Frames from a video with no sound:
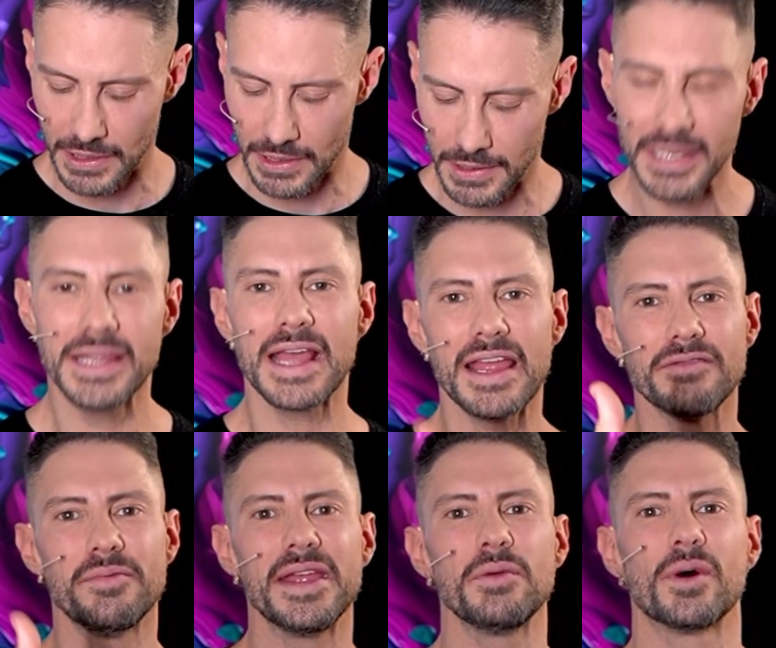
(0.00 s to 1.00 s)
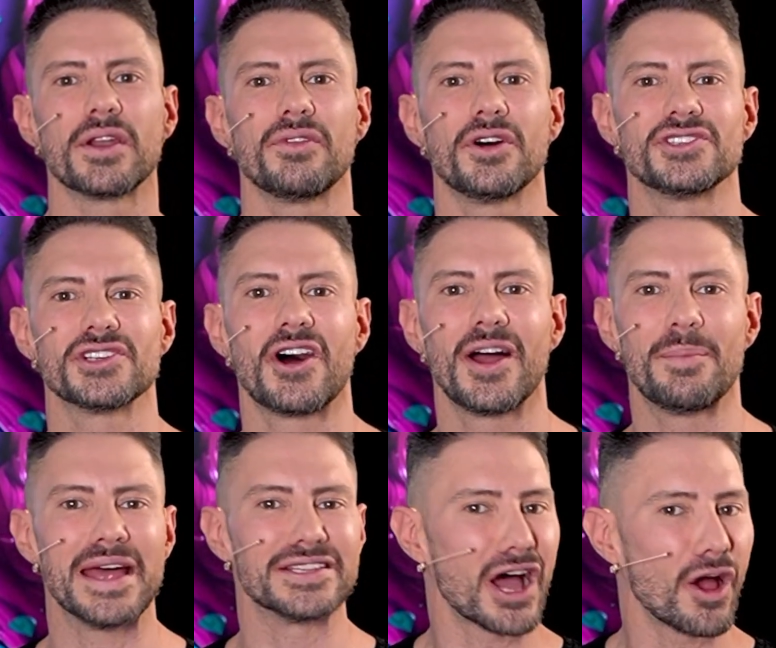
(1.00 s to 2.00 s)
He gave me one of those
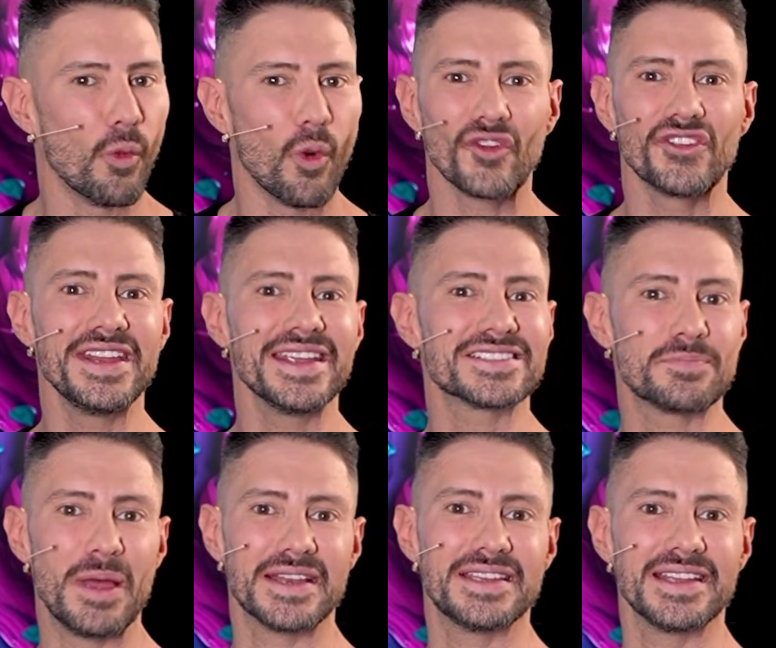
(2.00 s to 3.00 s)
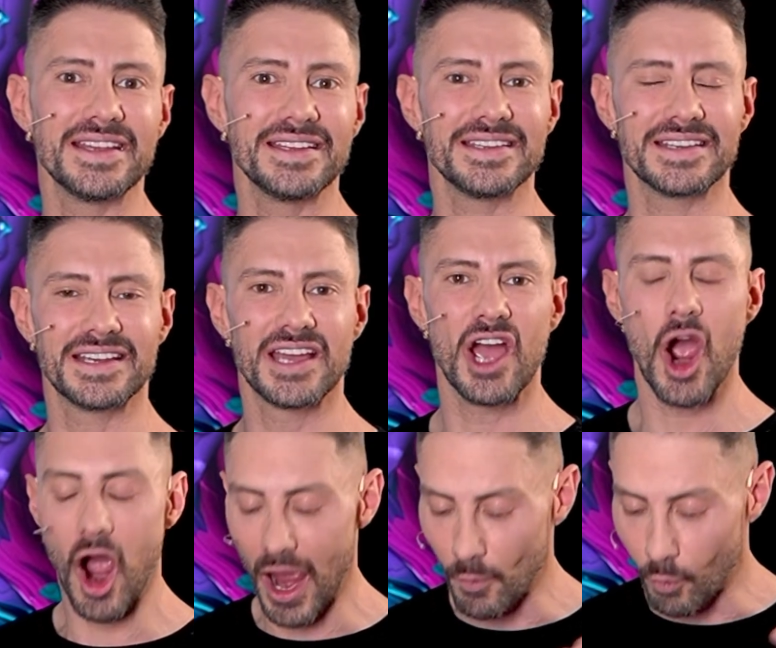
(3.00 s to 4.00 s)
iPads. I wasn't expecting it.
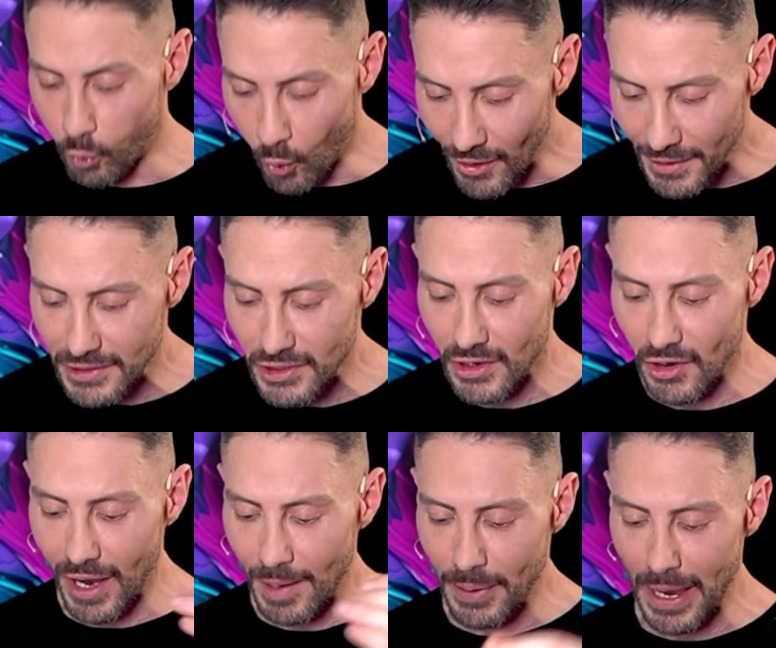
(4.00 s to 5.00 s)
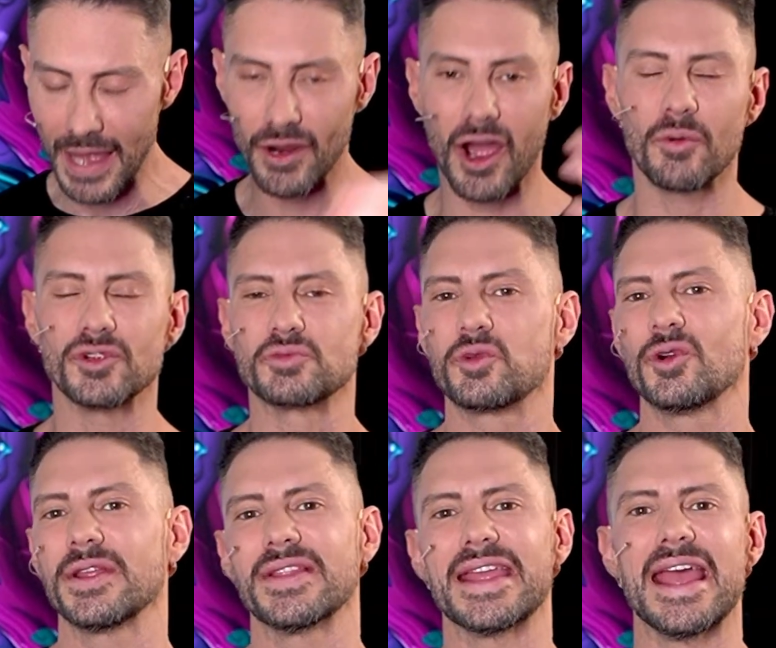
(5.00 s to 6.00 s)
I wanted an iPad. I was
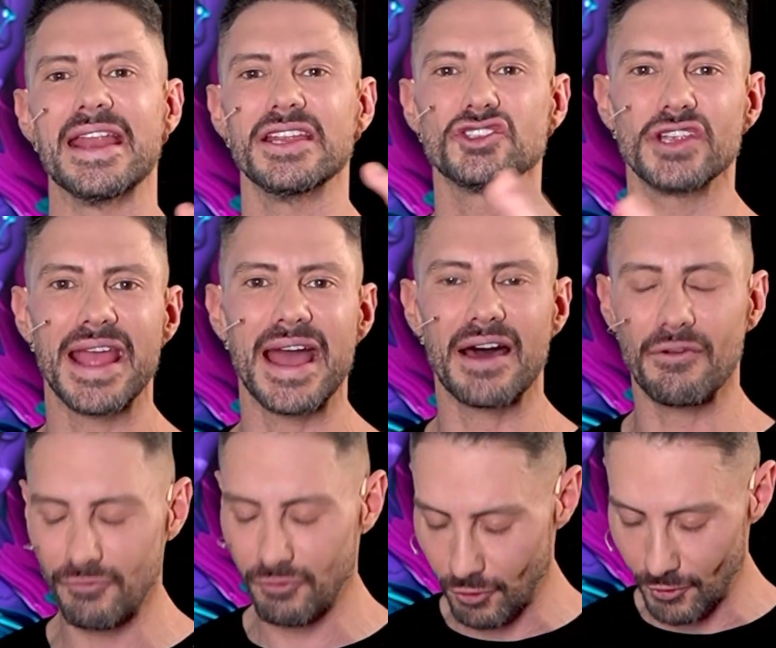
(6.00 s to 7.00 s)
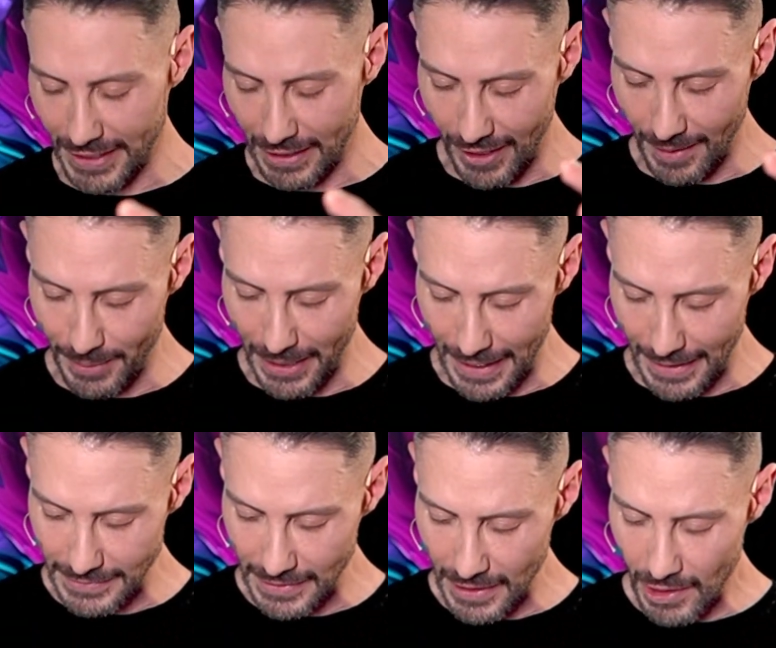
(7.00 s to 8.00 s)
putting the energy out for the
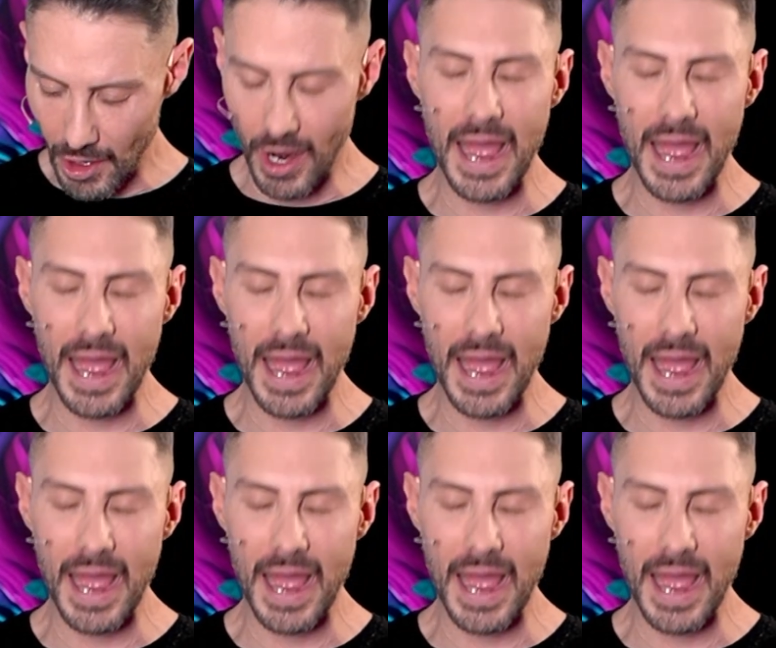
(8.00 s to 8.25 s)
iPad. I